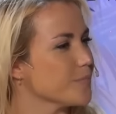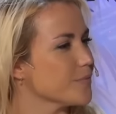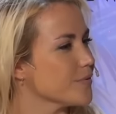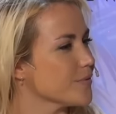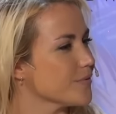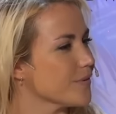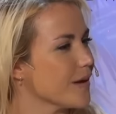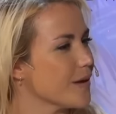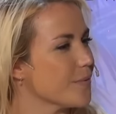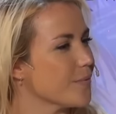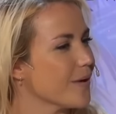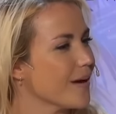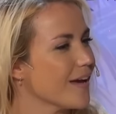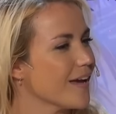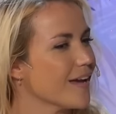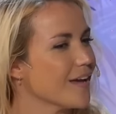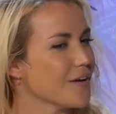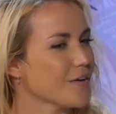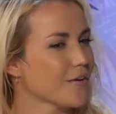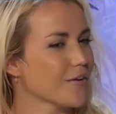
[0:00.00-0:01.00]
in the right
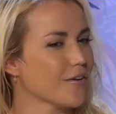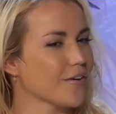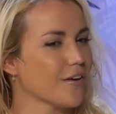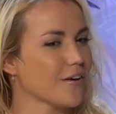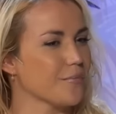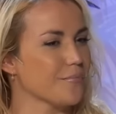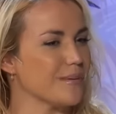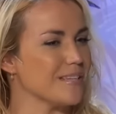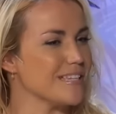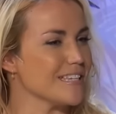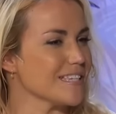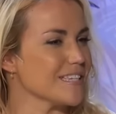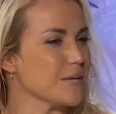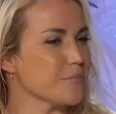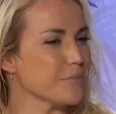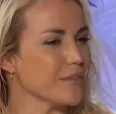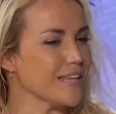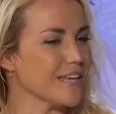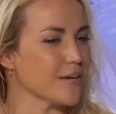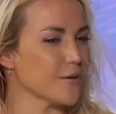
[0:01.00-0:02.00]
way or are missing
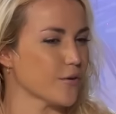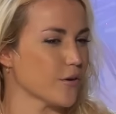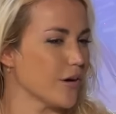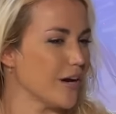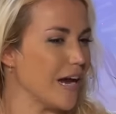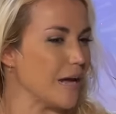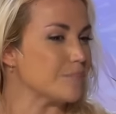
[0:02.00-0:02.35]
something or are